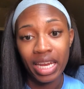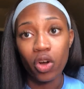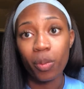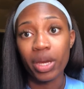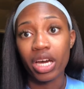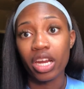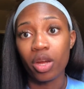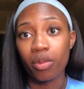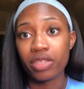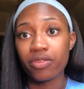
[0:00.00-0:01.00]
Oh my god, I
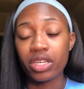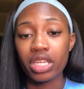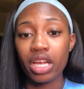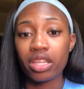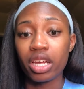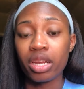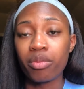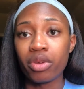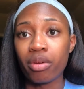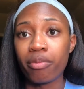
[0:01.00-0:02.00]
almost freaked out. I thought I
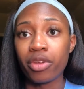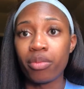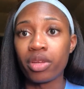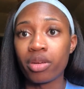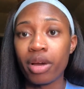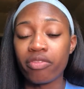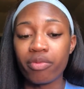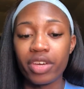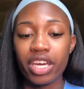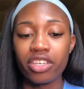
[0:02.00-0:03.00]
didn't bring my beauty blender back
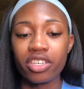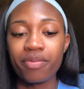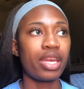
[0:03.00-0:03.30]
from vacation.